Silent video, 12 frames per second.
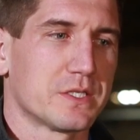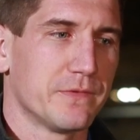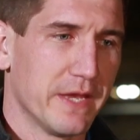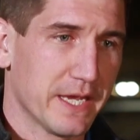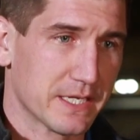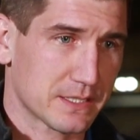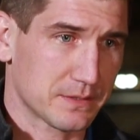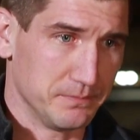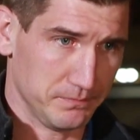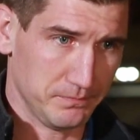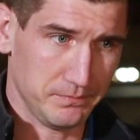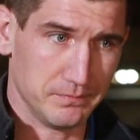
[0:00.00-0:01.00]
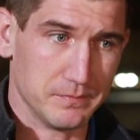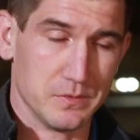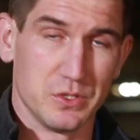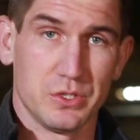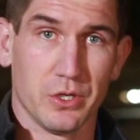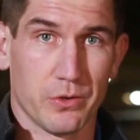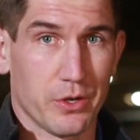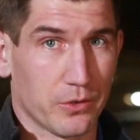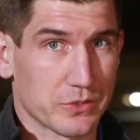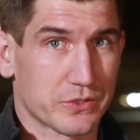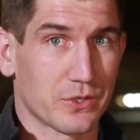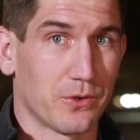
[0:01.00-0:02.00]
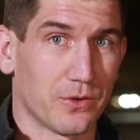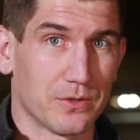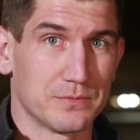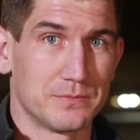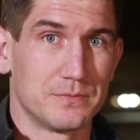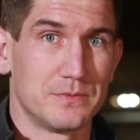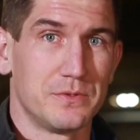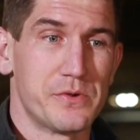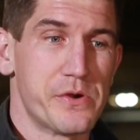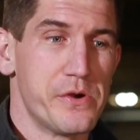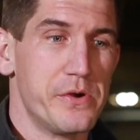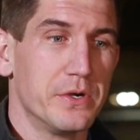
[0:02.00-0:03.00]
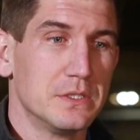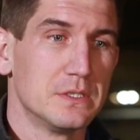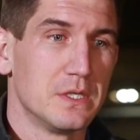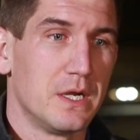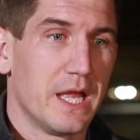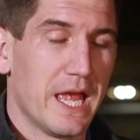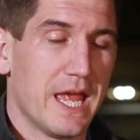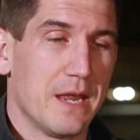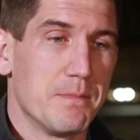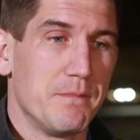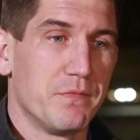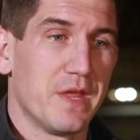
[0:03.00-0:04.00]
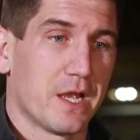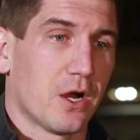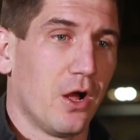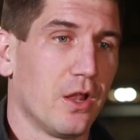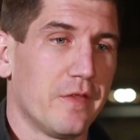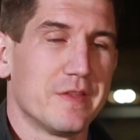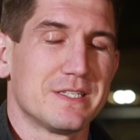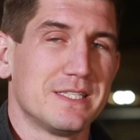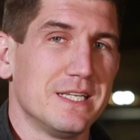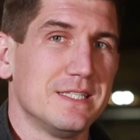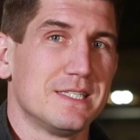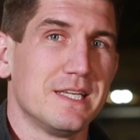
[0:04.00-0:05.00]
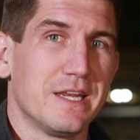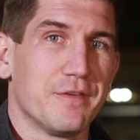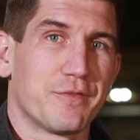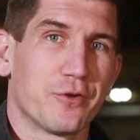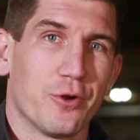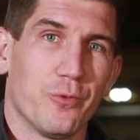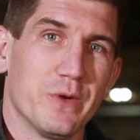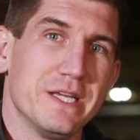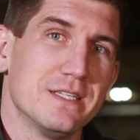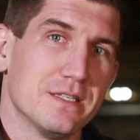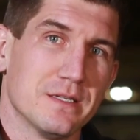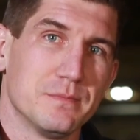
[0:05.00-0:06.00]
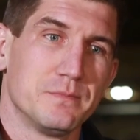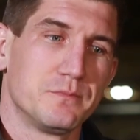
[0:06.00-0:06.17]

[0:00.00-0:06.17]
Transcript: Vegas, don't know a soul, and they call it the Sin City for a reason.